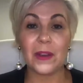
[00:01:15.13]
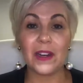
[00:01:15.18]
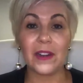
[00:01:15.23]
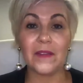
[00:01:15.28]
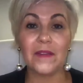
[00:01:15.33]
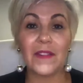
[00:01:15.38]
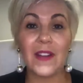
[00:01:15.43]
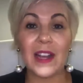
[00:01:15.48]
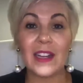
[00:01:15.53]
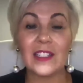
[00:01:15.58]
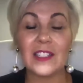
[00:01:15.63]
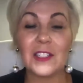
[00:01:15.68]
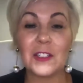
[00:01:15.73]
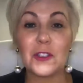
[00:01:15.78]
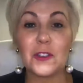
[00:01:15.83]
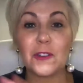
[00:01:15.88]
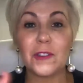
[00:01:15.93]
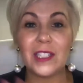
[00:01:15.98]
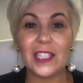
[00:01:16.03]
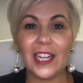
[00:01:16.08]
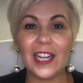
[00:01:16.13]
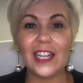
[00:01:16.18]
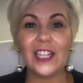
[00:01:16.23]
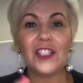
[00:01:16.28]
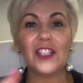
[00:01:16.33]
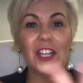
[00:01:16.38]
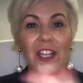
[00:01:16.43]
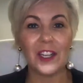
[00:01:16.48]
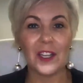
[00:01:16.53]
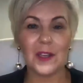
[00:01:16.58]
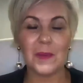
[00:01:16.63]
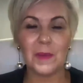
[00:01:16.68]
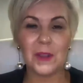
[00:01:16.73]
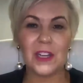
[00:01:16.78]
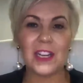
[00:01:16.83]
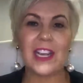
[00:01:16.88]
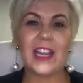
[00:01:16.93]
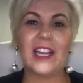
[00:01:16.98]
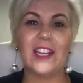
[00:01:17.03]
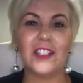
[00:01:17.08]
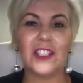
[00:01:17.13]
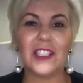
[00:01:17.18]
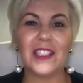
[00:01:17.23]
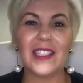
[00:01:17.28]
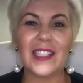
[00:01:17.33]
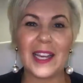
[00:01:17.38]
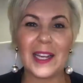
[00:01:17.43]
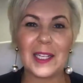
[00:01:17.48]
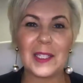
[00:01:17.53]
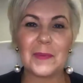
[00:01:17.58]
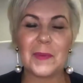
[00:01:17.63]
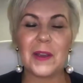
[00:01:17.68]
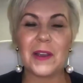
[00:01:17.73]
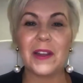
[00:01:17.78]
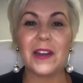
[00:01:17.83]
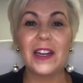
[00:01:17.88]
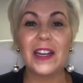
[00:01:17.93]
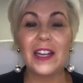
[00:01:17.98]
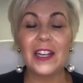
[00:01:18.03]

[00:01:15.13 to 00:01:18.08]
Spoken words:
in fact, a strategic communications expert.